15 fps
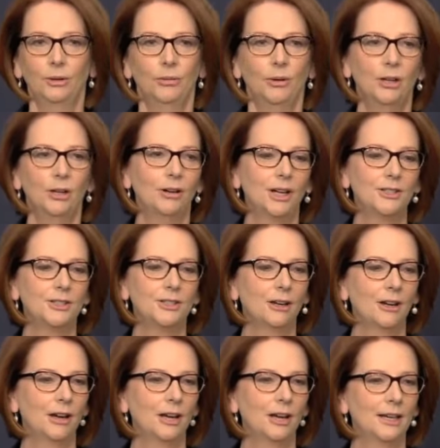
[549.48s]
Well, I,
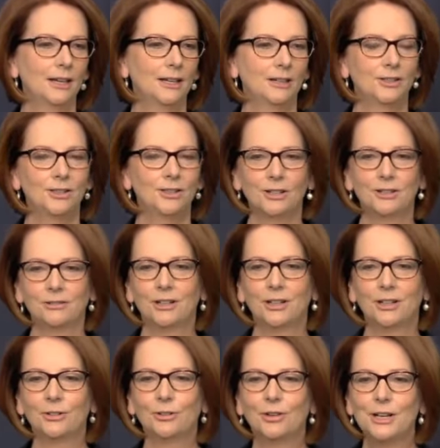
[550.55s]
I uh, don't
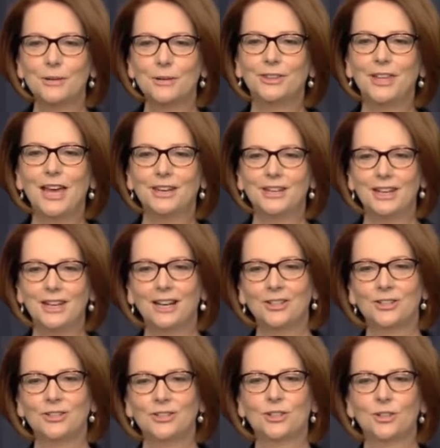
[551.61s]
don't agree with that
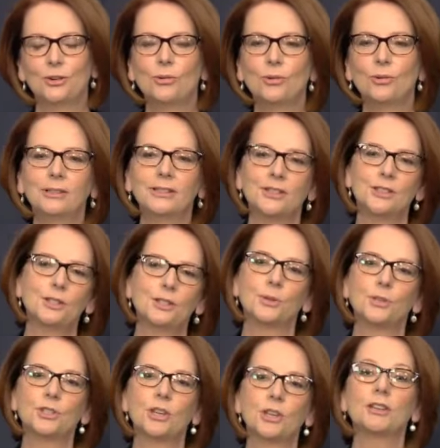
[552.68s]
analysis at all. This is
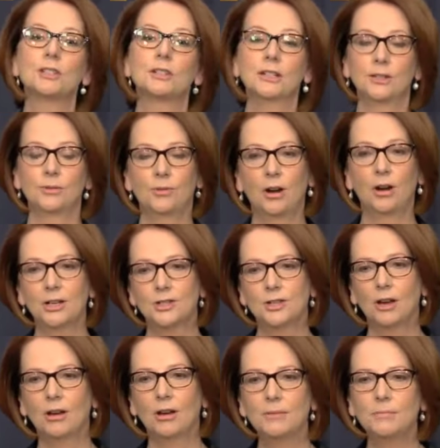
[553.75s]
precisely the right
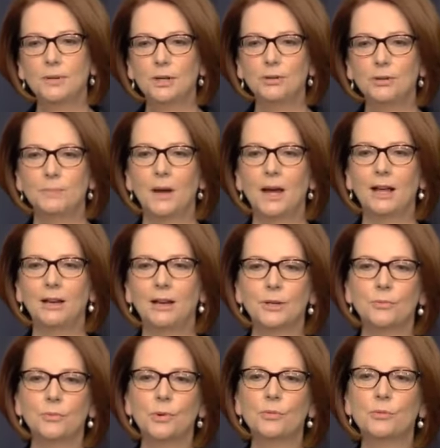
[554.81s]
time because
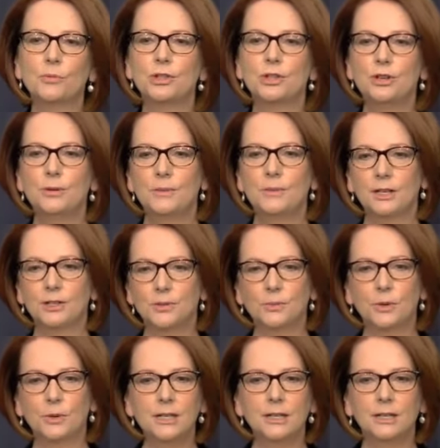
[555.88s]
Parliament will resume next
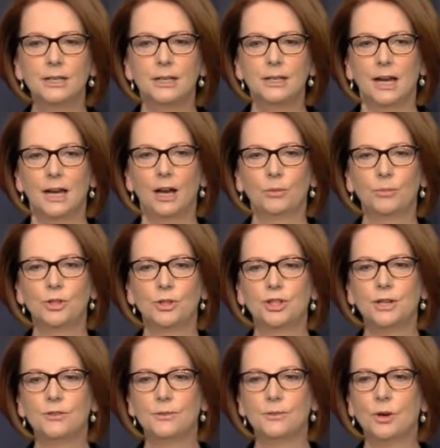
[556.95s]
week uh, which
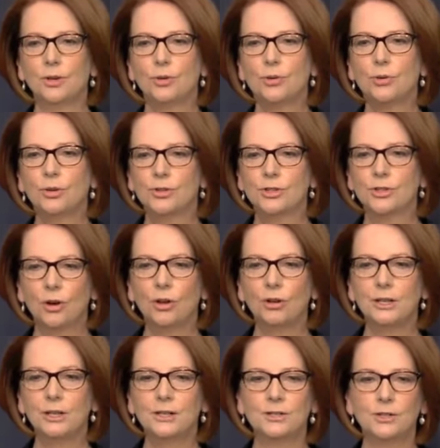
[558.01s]
gives my caucus
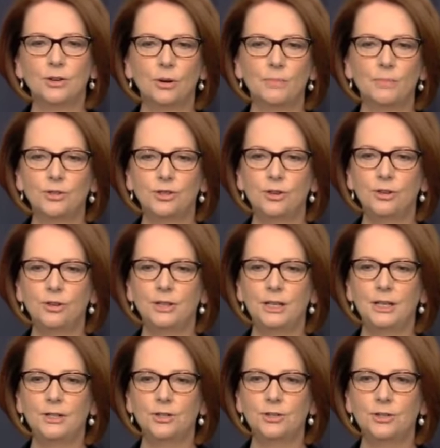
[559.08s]
colleagues an
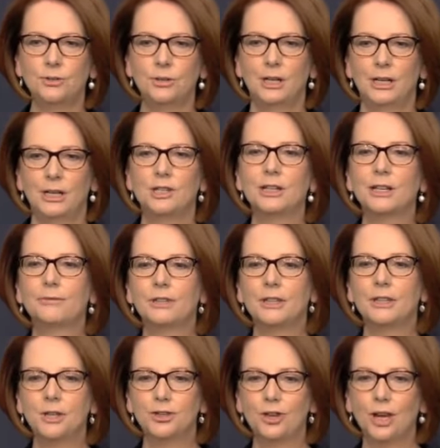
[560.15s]
opportunity to deliver
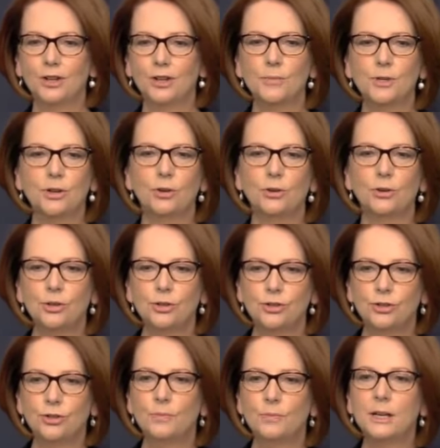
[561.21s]
their judgment on who
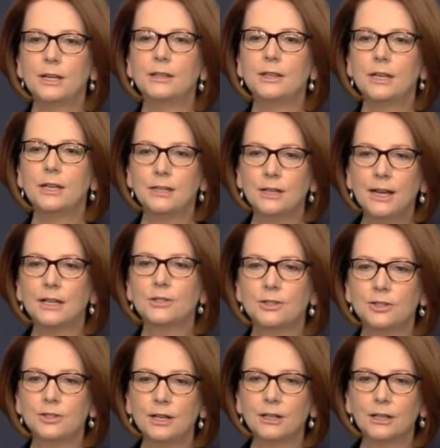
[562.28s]
should be the next
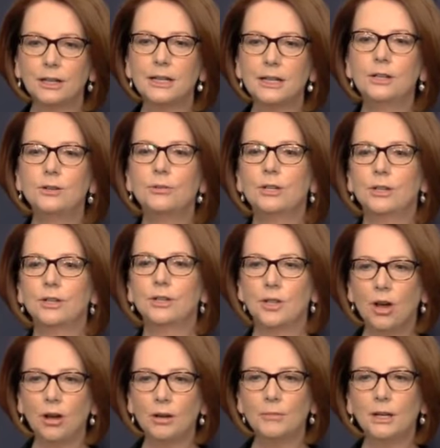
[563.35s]
Senate leader in a
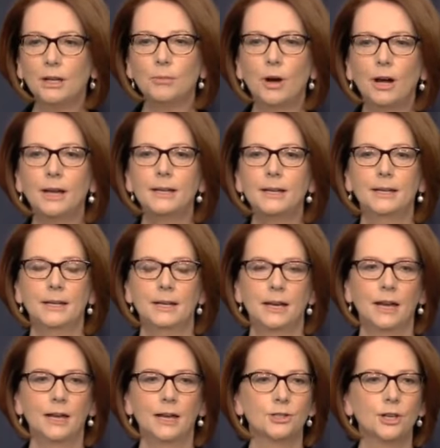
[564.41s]
timely way.
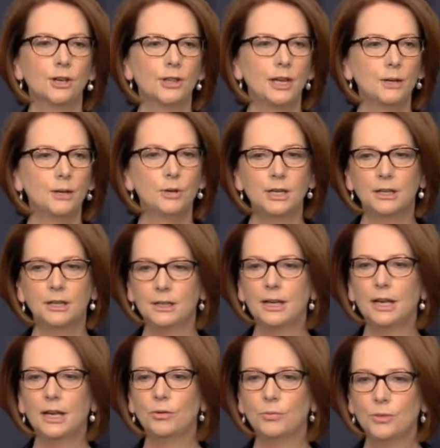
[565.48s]
Uh, so that we can
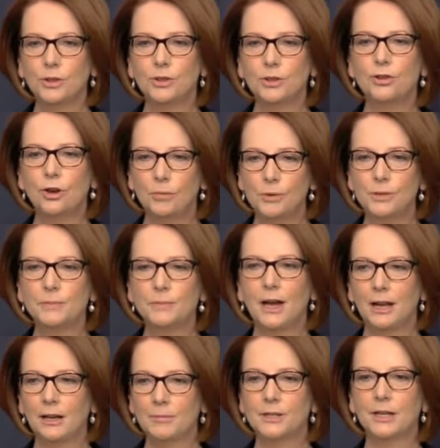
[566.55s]
get on with the job as
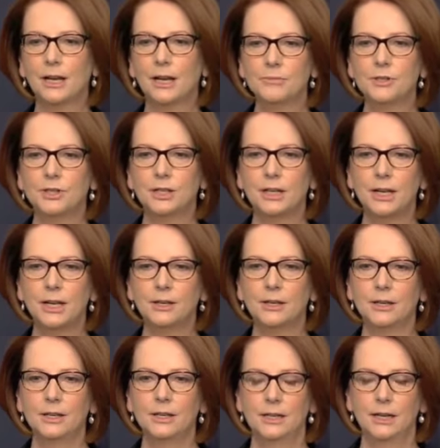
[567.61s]
Parliament comes together.
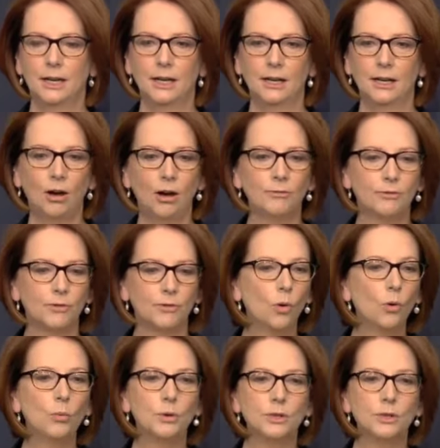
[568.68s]
Uh, I've
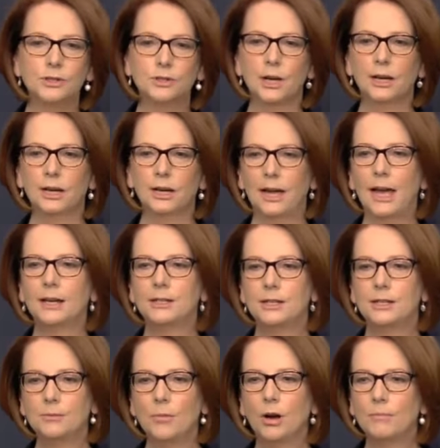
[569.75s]
always uh, had it
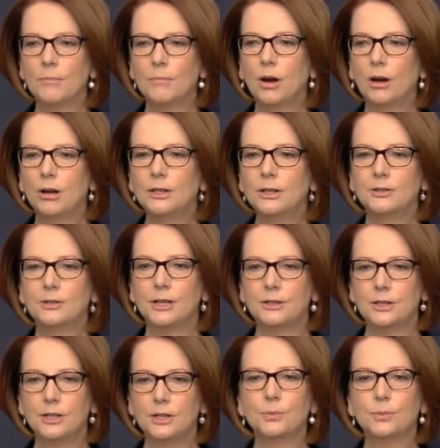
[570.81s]
in my mind
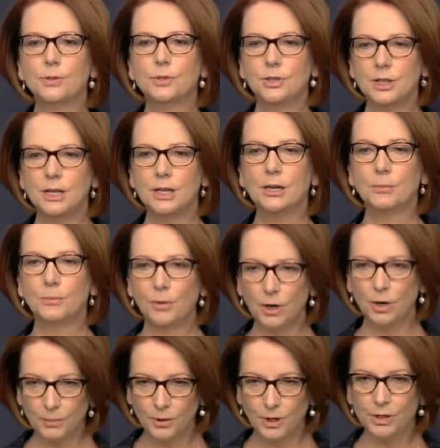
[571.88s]
that this was the
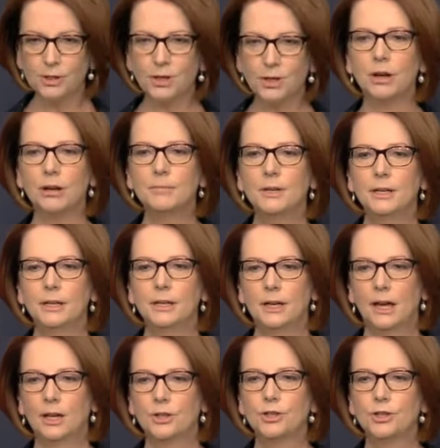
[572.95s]
appropriate time
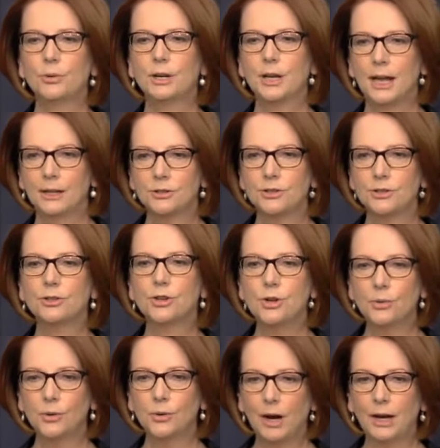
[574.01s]
uh, to announce
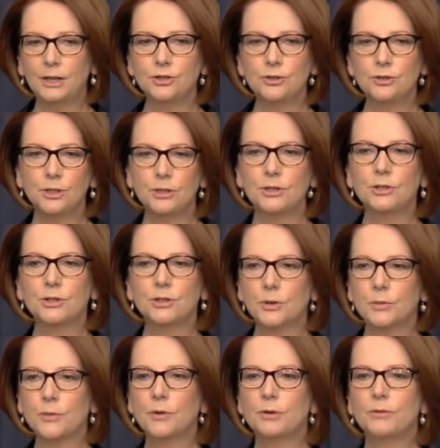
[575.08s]
new arrangements as
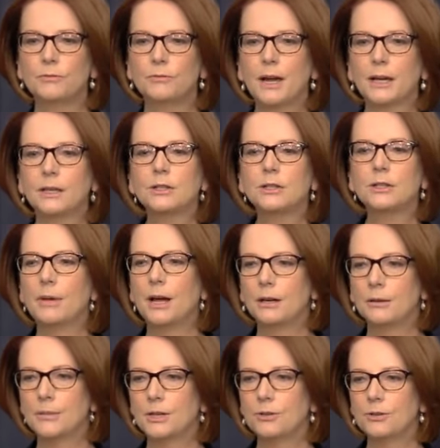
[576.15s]
we move back into the
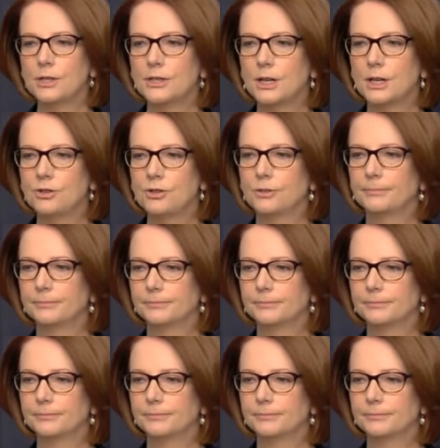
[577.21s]
parliamentary session.